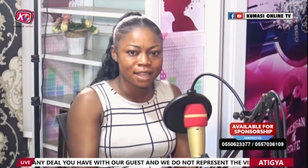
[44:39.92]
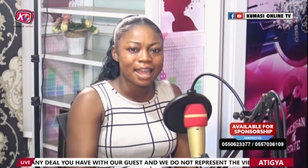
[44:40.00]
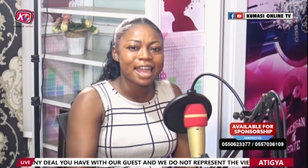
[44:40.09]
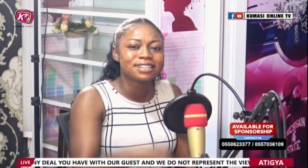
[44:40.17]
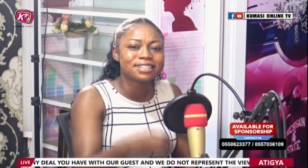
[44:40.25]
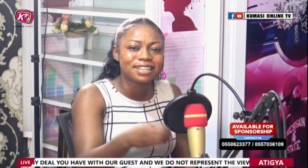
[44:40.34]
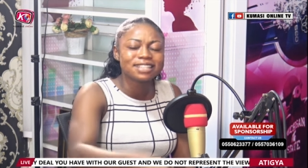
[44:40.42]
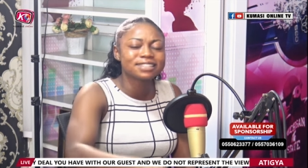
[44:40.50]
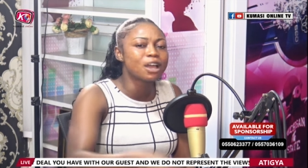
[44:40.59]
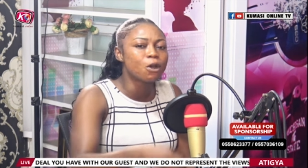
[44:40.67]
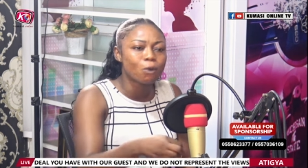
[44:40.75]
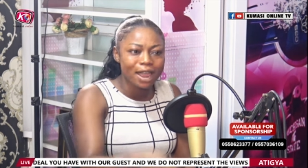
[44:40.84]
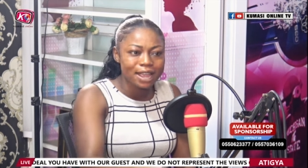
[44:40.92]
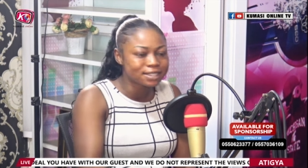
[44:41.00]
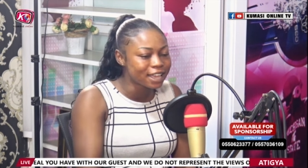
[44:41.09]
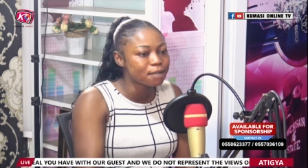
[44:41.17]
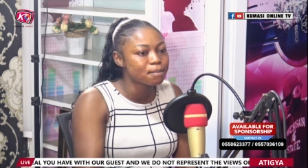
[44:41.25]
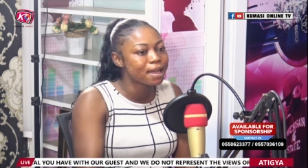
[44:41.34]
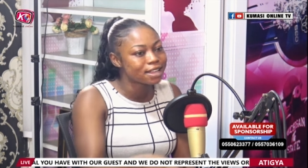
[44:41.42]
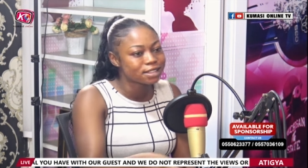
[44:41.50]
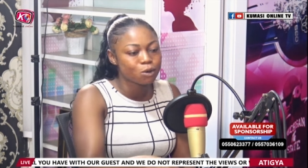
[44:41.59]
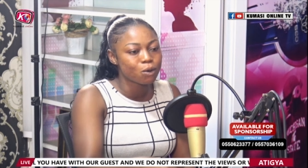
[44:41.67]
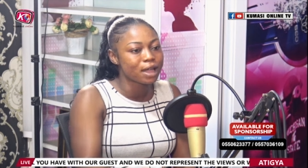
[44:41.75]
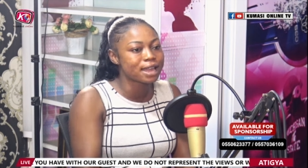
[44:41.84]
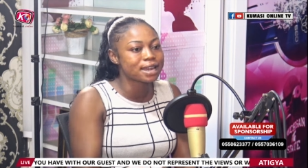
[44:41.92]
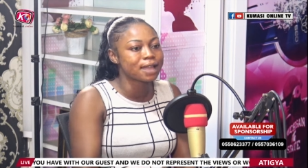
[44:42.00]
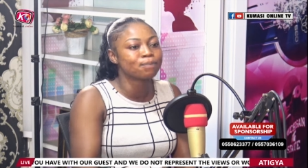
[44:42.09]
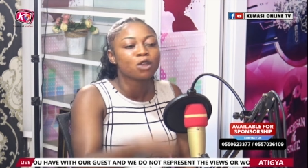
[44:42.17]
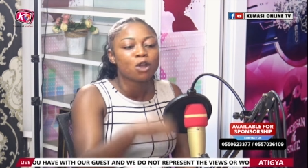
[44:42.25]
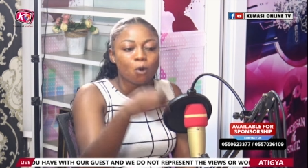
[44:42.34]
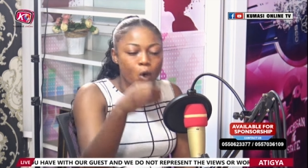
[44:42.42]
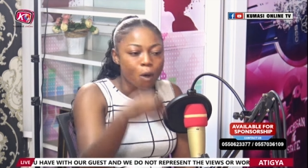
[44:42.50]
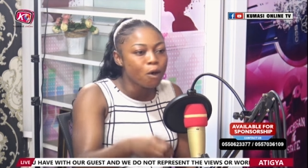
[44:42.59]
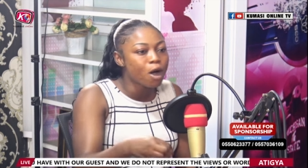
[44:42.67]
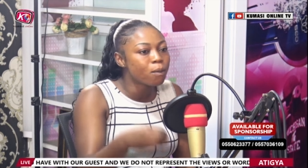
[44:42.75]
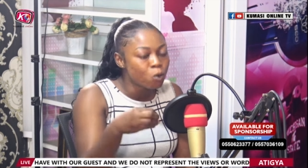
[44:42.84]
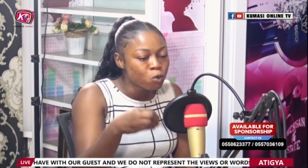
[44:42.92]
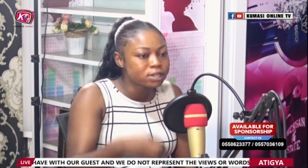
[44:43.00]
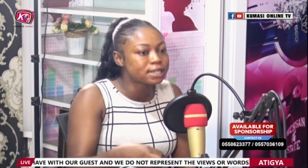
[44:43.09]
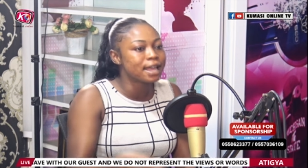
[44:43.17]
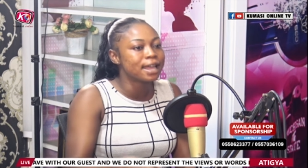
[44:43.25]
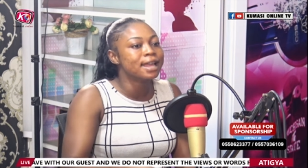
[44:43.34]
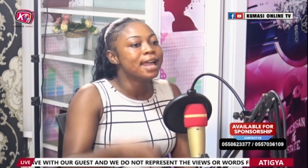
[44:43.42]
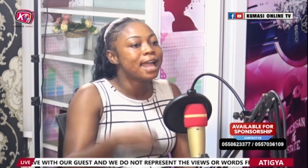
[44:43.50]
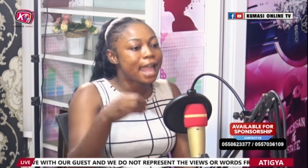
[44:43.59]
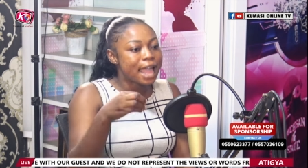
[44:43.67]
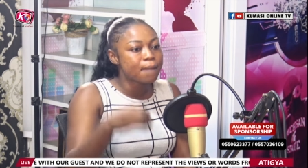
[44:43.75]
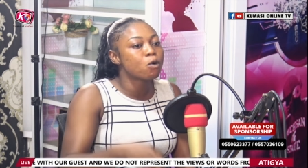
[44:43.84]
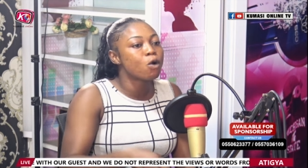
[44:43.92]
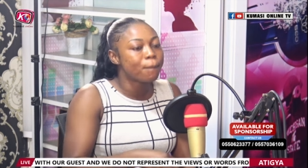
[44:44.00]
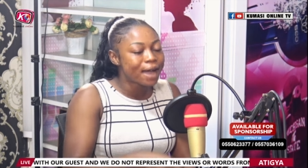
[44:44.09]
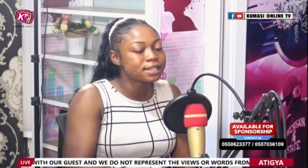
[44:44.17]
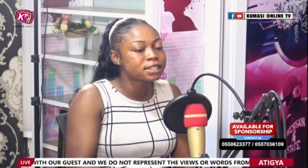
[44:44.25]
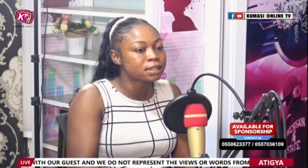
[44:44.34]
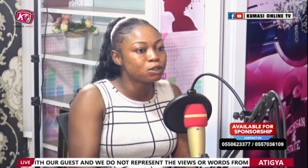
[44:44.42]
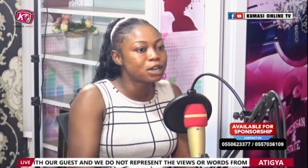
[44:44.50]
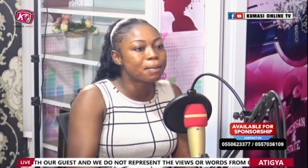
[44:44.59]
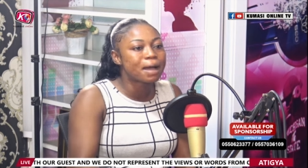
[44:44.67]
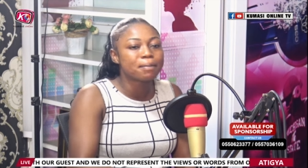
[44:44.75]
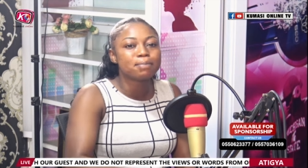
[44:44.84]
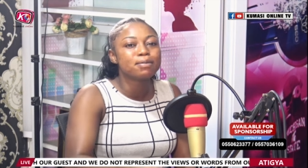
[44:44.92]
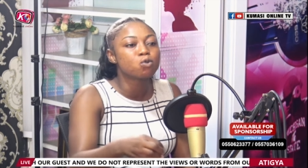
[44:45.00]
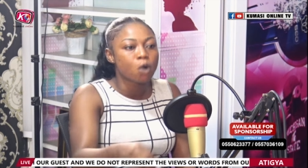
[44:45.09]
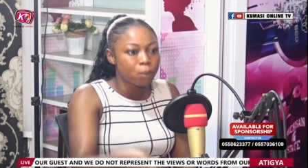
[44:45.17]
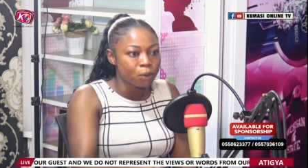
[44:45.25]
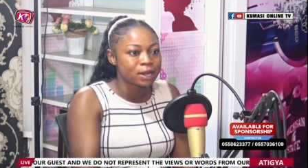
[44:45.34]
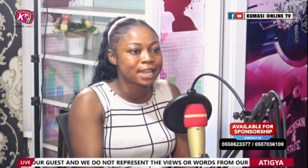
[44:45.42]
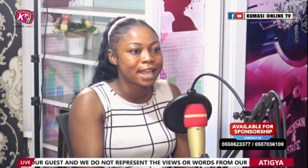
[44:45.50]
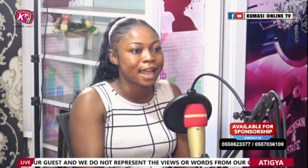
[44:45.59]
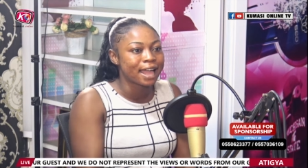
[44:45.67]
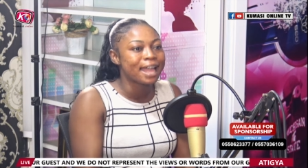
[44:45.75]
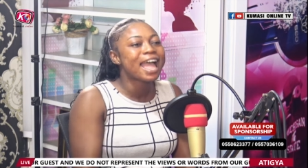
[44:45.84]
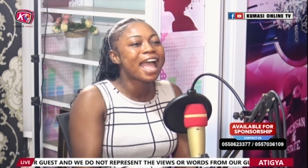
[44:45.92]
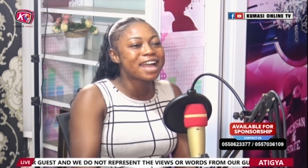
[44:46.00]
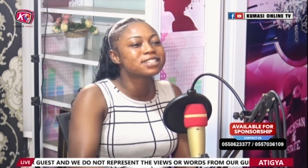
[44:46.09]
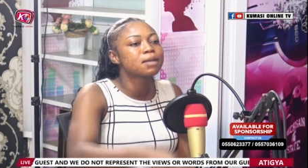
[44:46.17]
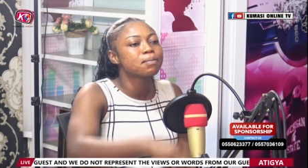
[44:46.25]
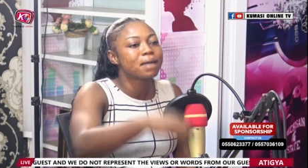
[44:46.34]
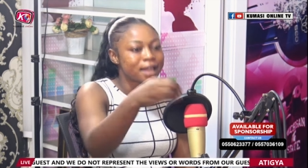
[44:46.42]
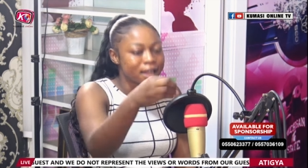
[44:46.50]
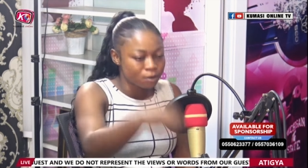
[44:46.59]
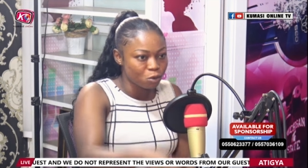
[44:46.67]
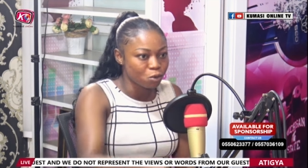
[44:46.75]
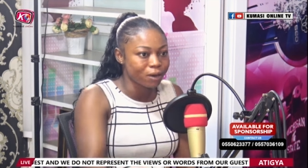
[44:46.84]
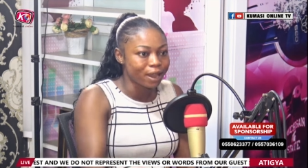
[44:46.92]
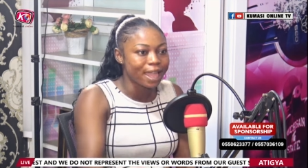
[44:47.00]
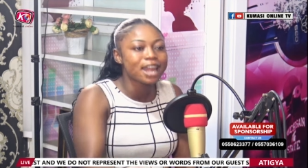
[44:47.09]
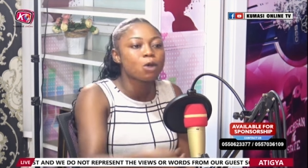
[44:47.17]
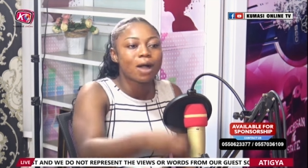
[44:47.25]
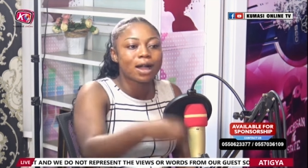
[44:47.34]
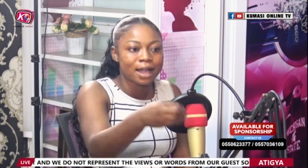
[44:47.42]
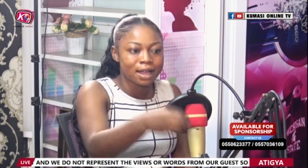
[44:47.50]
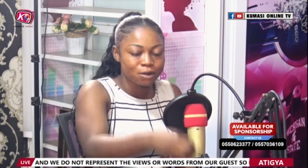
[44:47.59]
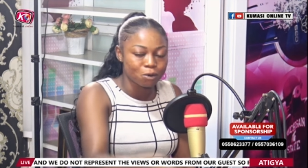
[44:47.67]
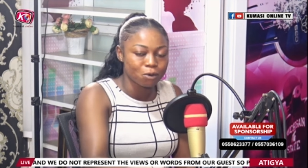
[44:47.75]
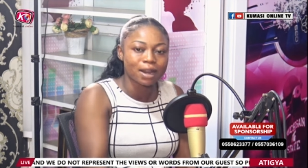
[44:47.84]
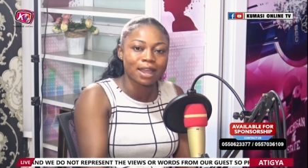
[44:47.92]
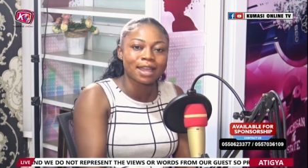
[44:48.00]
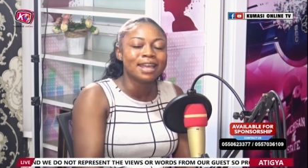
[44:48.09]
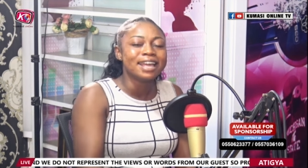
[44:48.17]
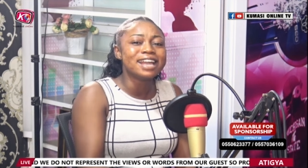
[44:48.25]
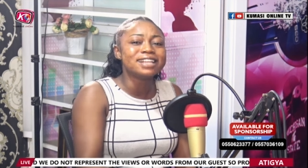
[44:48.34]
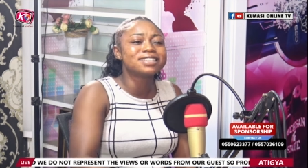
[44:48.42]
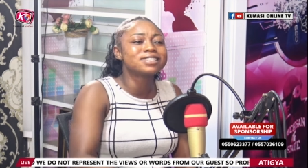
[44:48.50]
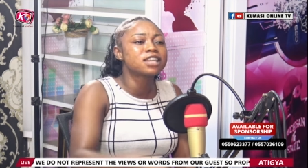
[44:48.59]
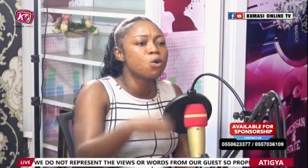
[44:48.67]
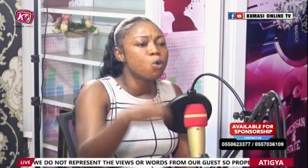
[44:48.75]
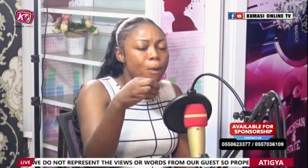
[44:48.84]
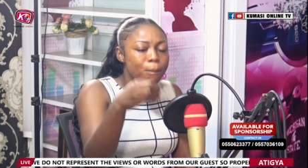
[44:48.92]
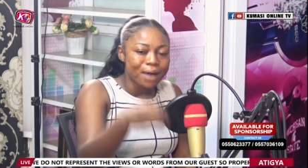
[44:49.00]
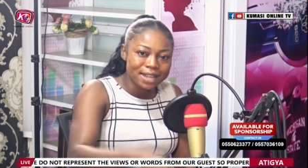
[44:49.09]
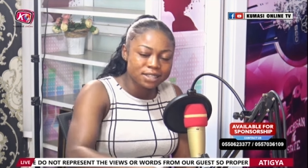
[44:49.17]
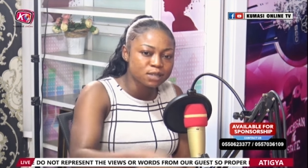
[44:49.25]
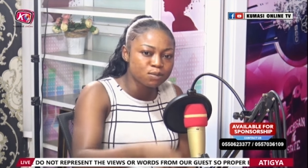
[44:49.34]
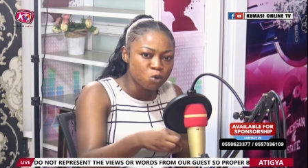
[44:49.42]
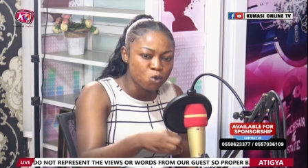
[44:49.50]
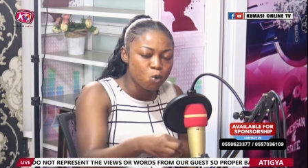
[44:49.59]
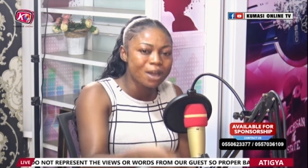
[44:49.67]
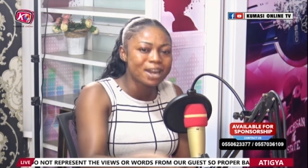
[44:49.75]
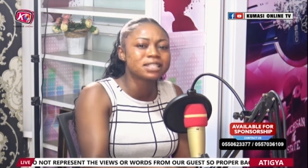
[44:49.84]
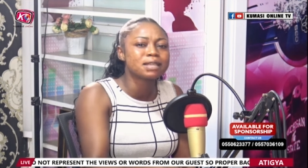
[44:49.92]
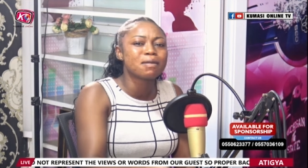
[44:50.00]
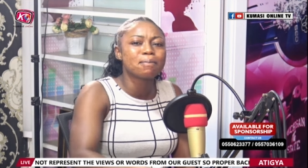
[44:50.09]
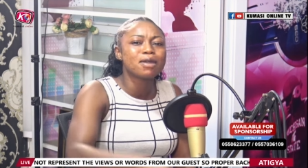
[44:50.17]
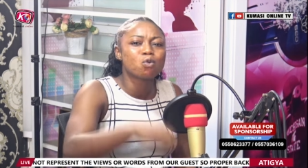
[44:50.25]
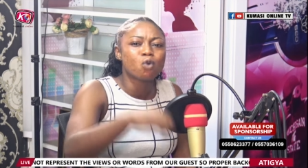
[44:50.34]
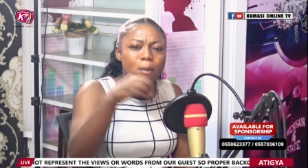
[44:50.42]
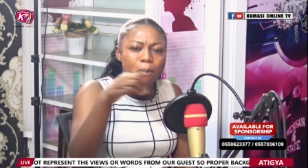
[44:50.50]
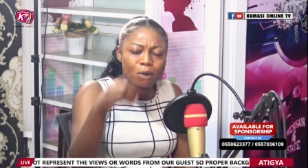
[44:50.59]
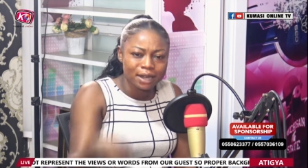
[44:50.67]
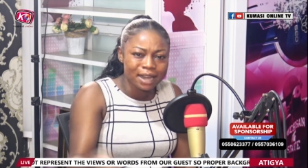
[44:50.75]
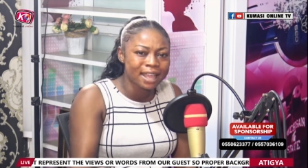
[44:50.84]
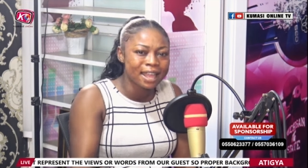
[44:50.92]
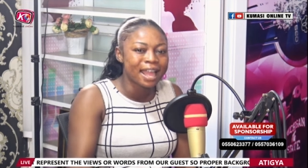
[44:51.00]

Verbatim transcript: it is the right time I say where them wo mo hu say me wo party mu de ba bibi ko bone a ayasa me kan okore e na wa kan okore enti say wo party mu nko na say bibi ko bone